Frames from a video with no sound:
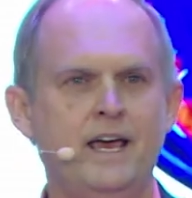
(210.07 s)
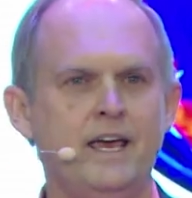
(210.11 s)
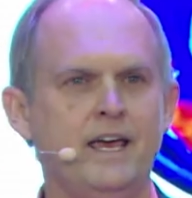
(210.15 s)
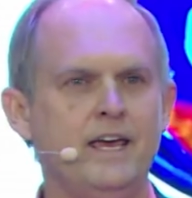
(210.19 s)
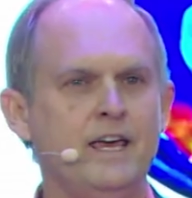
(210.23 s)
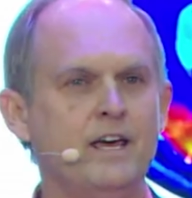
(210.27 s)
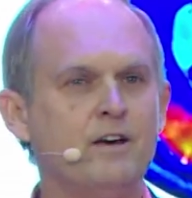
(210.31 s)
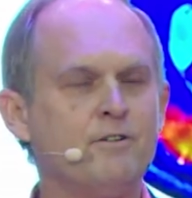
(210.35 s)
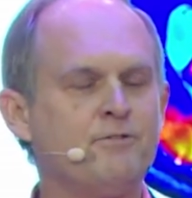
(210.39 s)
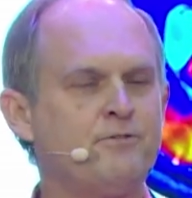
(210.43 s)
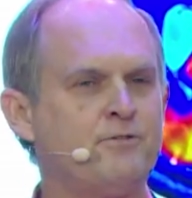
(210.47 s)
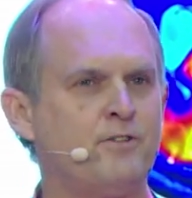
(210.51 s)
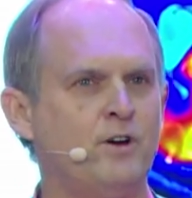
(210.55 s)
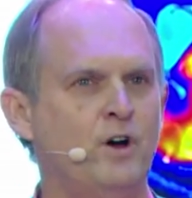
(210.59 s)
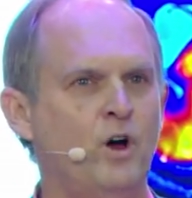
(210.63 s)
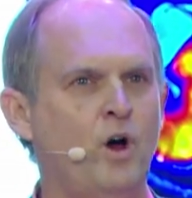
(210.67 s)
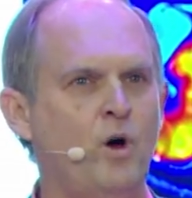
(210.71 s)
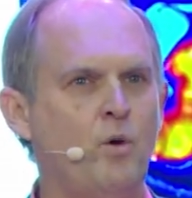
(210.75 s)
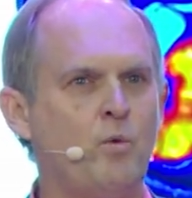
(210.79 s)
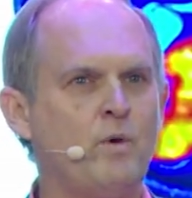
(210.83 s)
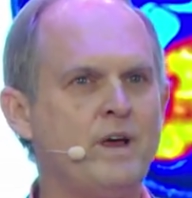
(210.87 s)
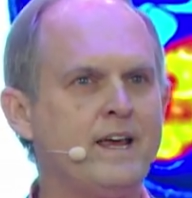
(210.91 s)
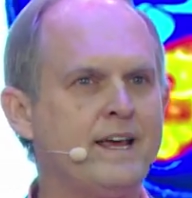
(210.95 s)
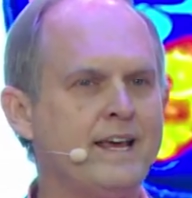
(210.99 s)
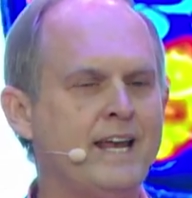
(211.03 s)
If
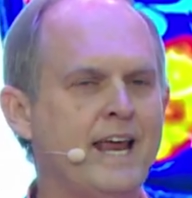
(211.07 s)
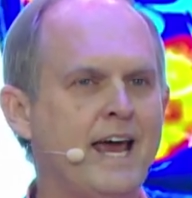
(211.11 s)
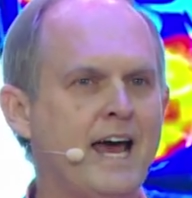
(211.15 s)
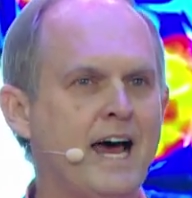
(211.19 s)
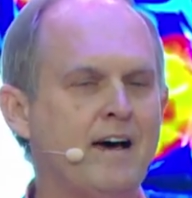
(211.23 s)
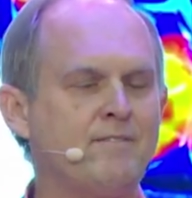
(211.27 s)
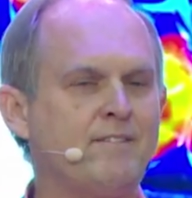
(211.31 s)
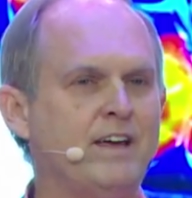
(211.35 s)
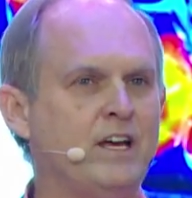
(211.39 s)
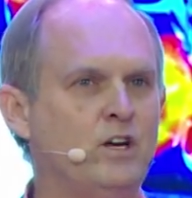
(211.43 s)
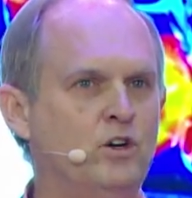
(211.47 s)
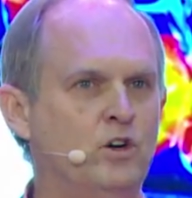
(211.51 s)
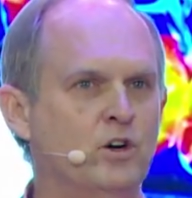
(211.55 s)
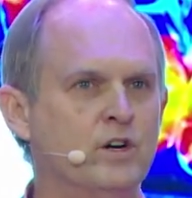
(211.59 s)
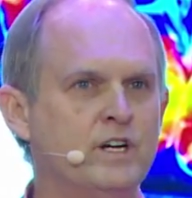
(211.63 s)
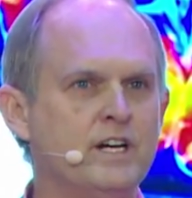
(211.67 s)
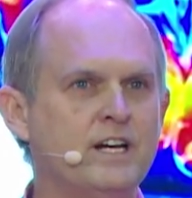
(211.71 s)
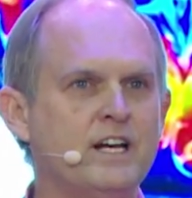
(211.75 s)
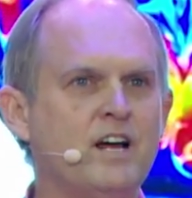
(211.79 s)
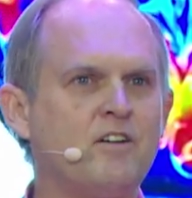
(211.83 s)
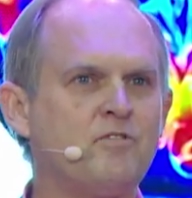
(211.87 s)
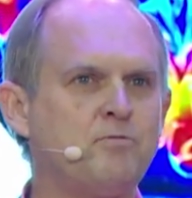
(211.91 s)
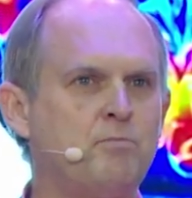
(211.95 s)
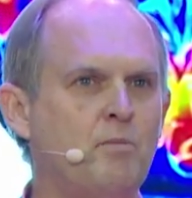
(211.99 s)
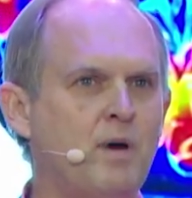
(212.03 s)
we can have a good
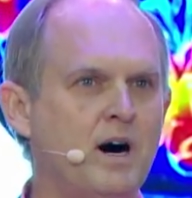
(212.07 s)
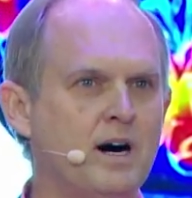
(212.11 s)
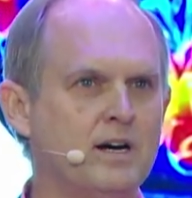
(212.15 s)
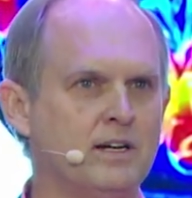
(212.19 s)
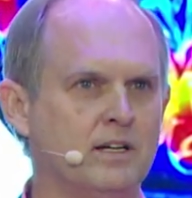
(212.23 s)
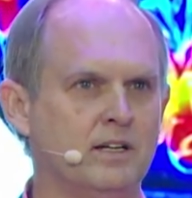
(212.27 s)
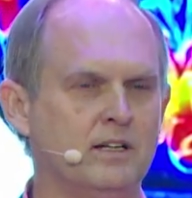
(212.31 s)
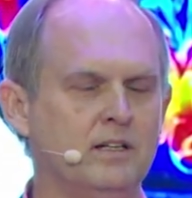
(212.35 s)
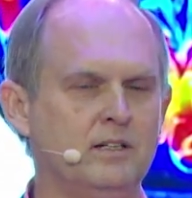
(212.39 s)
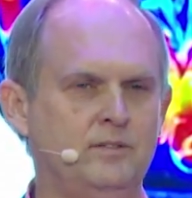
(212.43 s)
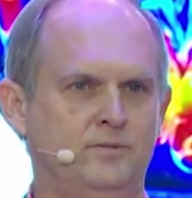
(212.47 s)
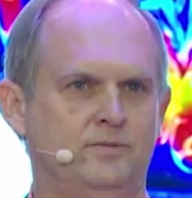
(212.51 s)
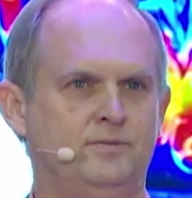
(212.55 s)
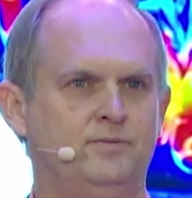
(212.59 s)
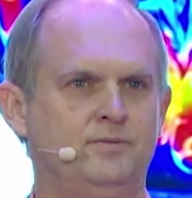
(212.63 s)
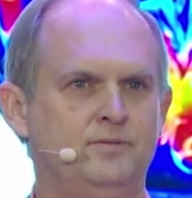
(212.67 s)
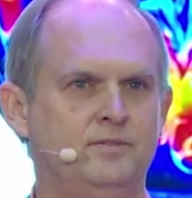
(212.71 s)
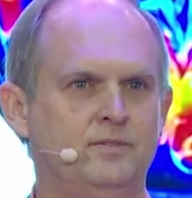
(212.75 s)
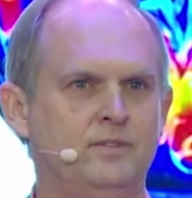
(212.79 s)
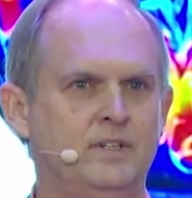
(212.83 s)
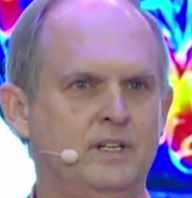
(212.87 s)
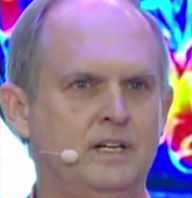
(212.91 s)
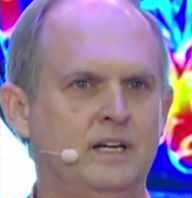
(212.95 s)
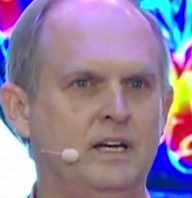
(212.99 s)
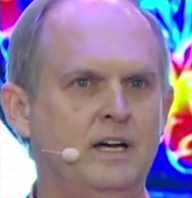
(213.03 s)
enough model
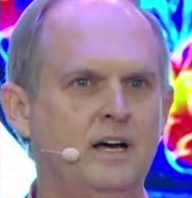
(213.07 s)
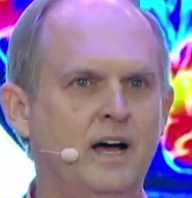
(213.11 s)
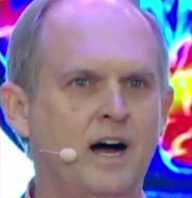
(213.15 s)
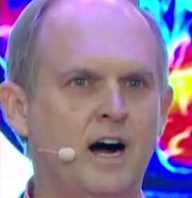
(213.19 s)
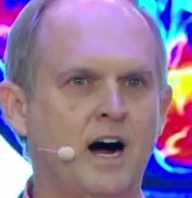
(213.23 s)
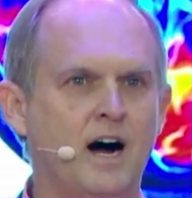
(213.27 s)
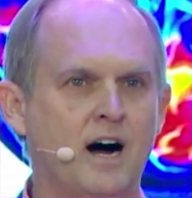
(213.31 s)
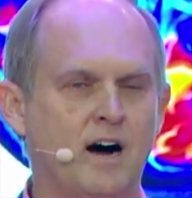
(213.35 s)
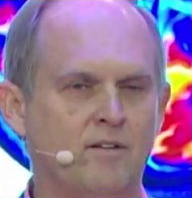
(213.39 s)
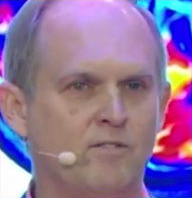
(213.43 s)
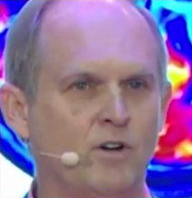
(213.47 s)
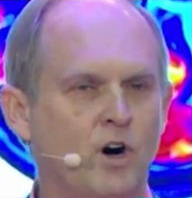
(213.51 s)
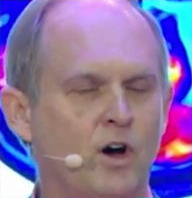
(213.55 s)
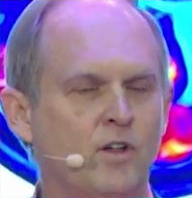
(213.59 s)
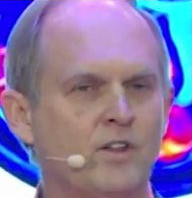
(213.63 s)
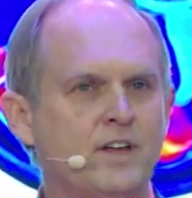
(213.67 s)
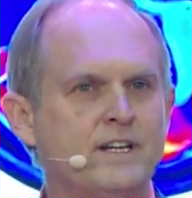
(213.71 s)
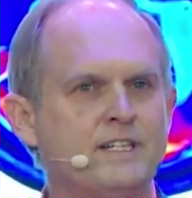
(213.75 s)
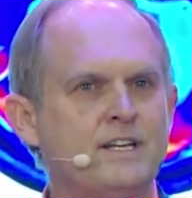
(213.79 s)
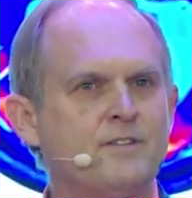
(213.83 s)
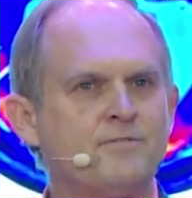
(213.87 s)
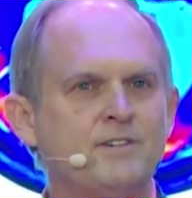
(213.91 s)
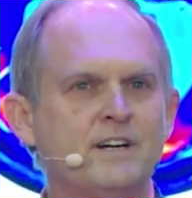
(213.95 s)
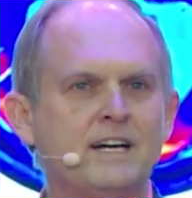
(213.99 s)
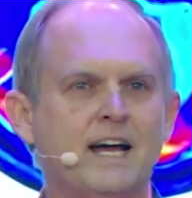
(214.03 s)
of all the
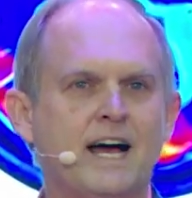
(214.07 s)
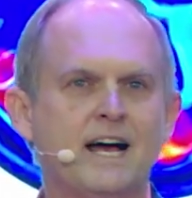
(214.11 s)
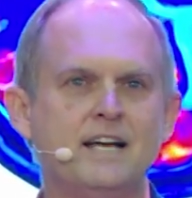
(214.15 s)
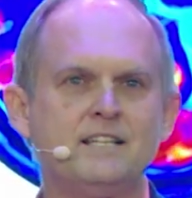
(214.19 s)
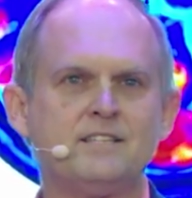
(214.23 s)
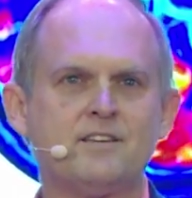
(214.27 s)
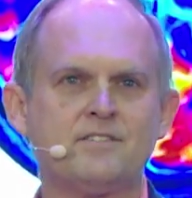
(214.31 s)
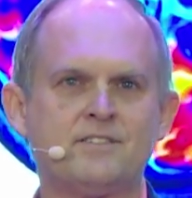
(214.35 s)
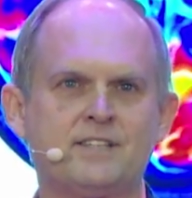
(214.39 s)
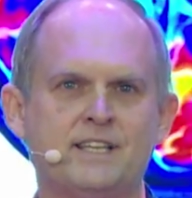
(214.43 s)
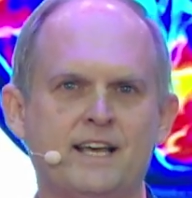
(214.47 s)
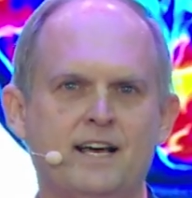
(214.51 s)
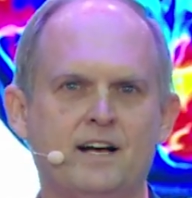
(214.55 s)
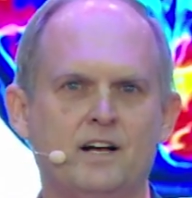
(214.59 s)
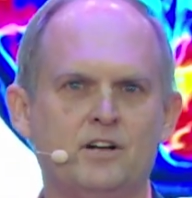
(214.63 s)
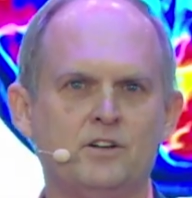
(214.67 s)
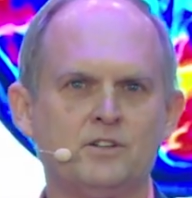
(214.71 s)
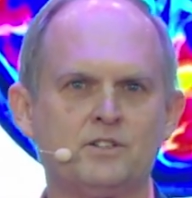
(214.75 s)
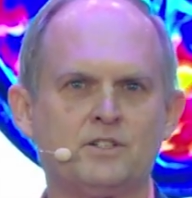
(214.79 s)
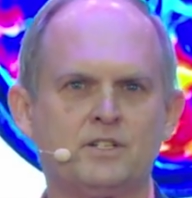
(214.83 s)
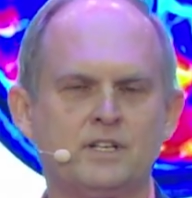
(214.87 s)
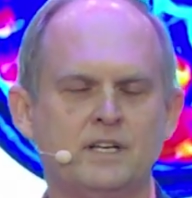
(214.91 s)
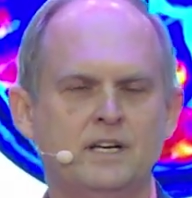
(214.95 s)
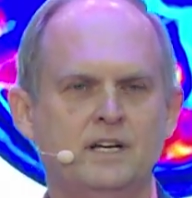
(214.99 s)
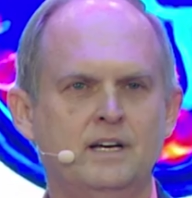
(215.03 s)
different kinds of
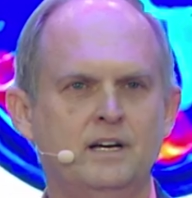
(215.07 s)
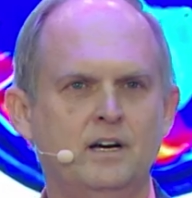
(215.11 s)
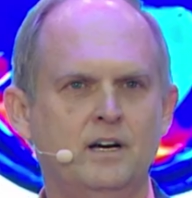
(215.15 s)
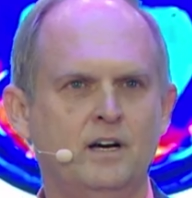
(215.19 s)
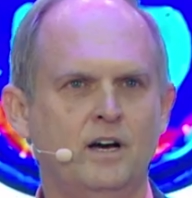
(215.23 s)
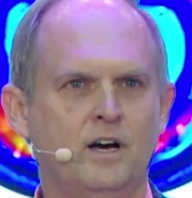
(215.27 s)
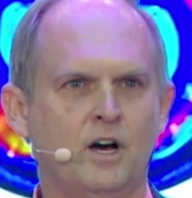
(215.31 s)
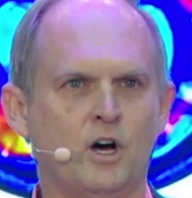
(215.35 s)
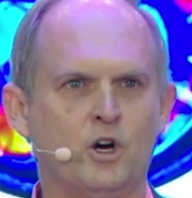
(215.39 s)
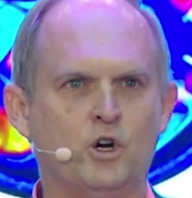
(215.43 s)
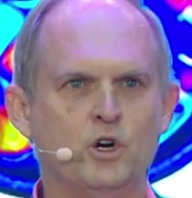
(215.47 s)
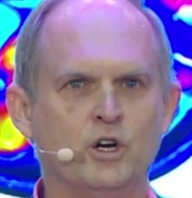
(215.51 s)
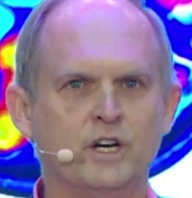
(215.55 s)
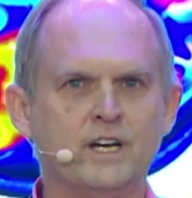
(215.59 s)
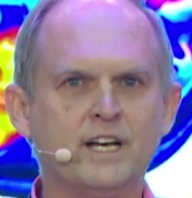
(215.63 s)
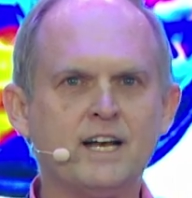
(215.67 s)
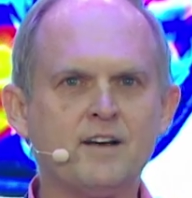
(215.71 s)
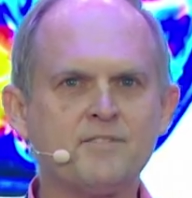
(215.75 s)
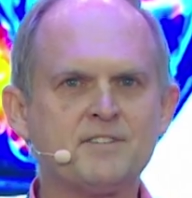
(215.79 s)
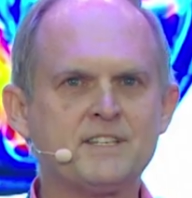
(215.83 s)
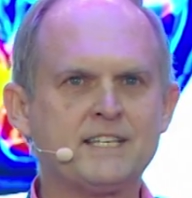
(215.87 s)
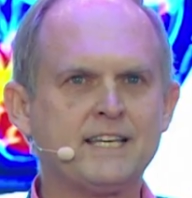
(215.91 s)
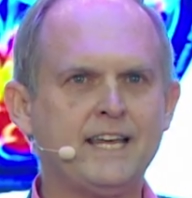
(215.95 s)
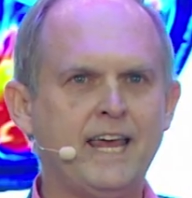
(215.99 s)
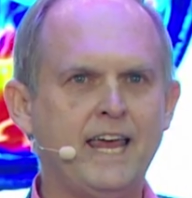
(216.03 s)
cells, a good enough
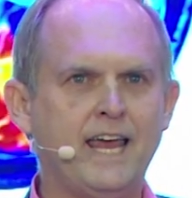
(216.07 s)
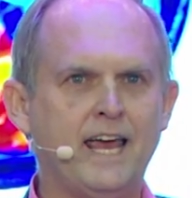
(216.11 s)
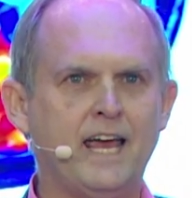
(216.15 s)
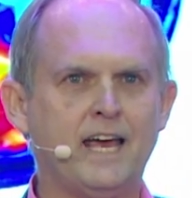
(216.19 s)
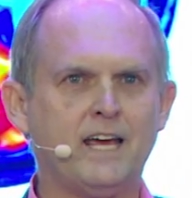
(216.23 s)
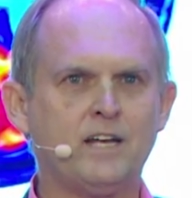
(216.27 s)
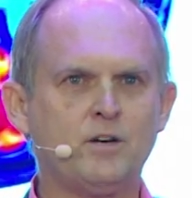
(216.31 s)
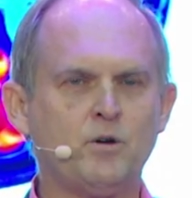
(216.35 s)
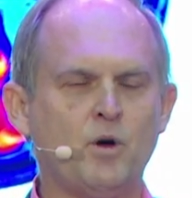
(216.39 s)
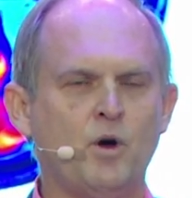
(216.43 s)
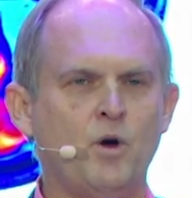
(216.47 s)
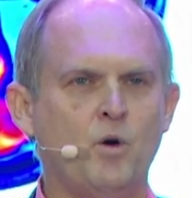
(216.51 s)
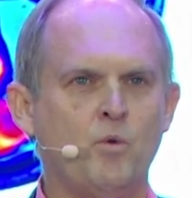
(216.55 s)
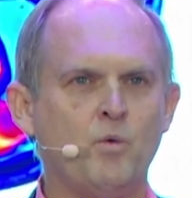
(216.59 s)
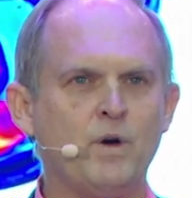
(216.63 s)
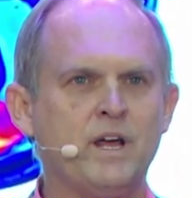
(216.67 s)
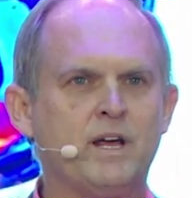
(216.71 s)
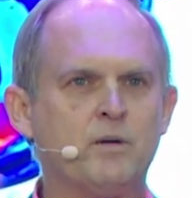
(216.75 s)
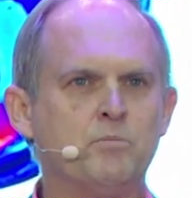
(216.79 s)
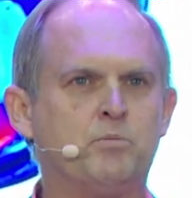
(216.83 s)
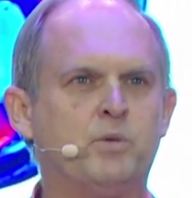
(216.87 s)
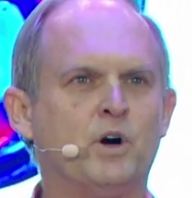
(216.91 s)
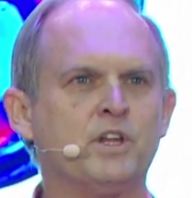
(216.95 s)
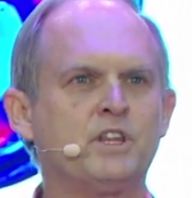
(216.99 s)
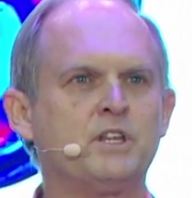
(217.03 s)
scan, we
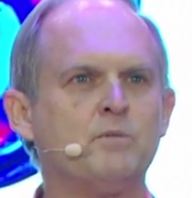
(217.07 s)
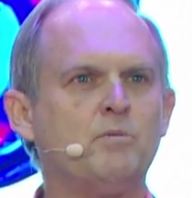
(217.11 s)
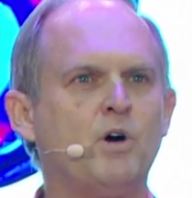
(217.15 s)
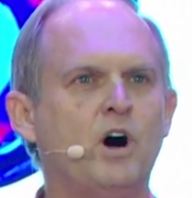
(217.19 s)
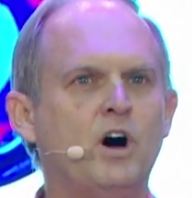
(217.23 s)
can put them